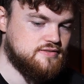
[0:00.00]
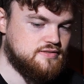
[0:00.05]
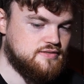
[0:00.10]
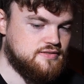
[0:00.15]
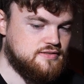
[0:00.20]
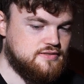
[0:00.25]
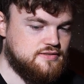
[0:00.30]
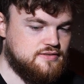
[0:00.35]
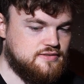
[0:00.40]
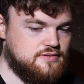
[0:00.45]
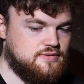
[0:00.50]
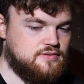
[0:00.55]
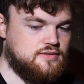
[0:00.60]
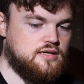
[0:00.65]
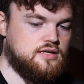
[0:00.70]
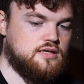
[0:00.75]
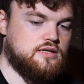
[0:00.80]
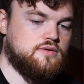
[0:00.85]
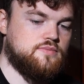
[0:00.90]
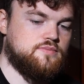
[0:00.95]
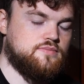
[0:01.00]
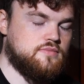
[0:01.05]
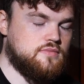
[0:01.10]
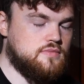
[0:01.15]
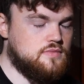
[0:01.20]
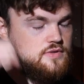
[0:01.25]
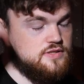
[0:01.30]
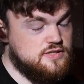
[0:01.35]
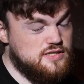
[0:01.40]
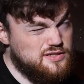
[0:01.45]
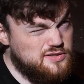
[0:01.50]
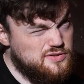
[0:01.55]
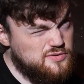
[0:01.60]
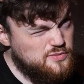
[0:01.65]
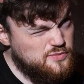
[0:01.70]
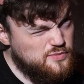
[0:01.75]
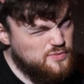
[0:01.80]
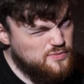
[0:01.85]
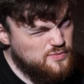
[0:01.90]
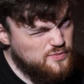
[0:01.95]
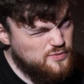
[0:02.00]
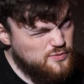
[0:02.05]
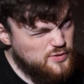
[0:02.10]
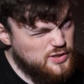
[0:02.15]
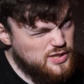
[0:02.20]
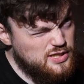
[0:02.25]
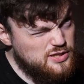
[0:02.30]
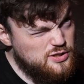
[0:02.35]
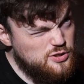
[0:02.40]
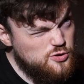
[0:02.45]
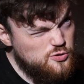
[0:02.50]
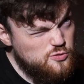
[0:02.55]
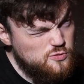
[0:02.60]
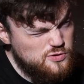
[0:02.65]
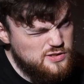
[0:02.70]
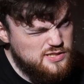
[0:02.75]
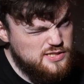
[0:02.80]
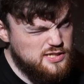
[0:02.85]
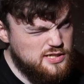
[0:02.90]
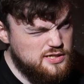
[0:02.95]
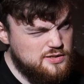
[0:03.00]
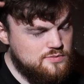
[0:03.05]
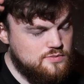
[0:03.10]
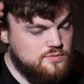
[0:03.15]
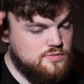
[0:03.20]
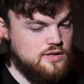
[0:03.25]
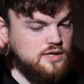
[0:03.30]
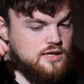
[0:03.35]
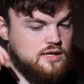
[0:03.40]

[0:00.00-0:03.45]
we can use them